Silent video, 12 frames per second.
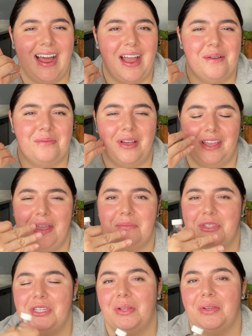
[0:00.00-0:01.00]
I am
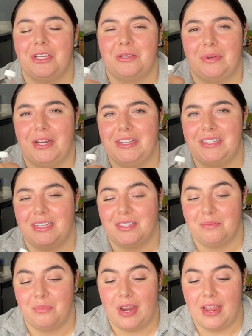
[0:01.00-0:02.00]
still experiencing
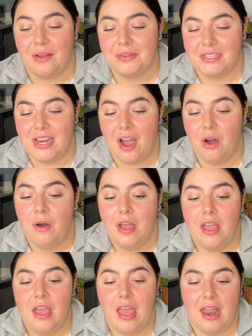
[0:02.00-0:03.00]
some breakouts now,
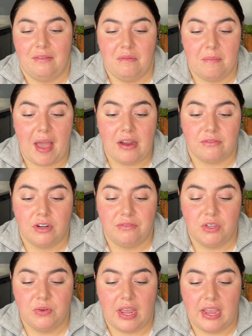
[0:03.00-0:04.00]
and I've been back for a
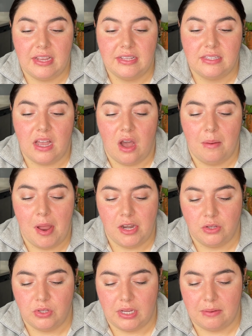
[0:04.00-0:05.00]
few days and
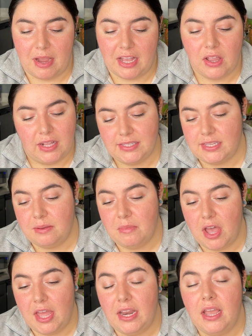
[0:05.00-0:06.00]
using my cleansing
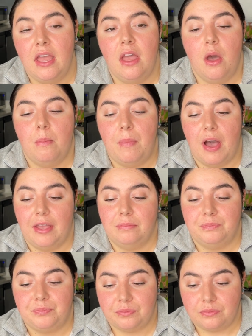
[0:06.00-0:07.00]
mud,
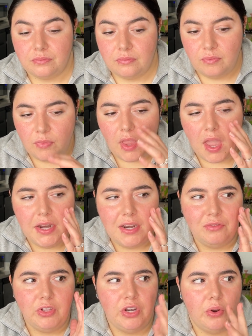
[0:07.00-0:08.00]
but I
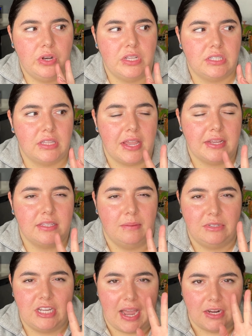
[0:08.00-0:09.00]
definitely noticed like
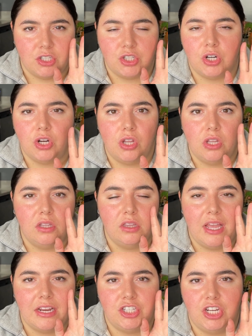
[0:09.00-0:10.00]
some textural
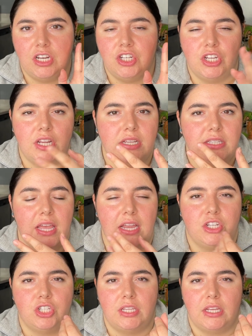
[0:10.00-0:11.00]
like changes,
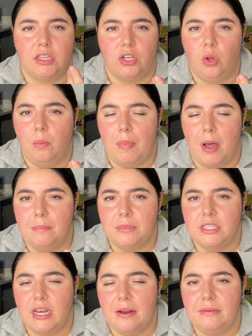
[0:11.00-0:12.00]
like just like little bumps
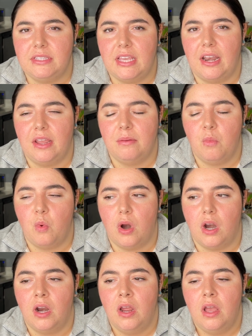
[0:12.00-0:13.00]
that I was getting more.